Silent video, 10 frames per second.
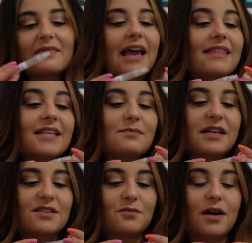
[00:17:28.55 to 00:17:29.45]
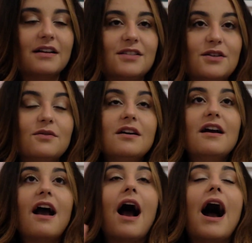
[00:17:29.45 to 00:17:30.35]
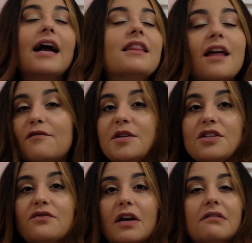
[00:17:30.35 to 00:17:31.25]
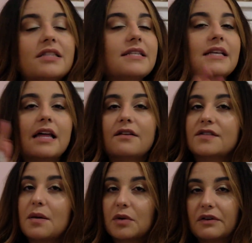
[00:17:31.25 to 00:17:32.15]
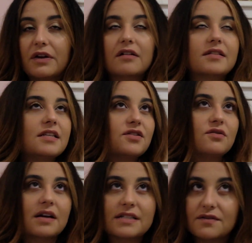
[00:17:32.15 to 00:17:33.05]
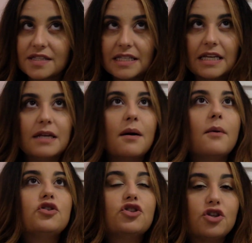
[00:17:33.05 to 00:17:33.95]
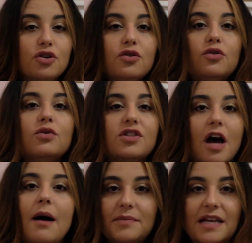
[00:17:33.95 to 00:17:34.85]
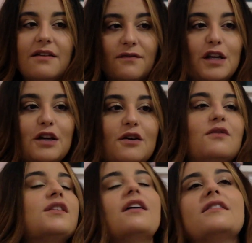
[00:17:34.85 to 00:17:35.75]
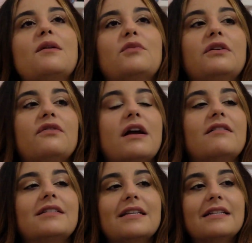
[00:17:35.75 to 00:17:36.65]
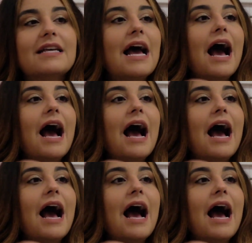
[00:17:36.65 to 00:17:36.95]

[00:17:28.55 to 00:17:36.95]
and this might surprise you, I love beachy fragrances. I love summery fragrances. You guys have seen 2 top 10 videos on summery fragrances.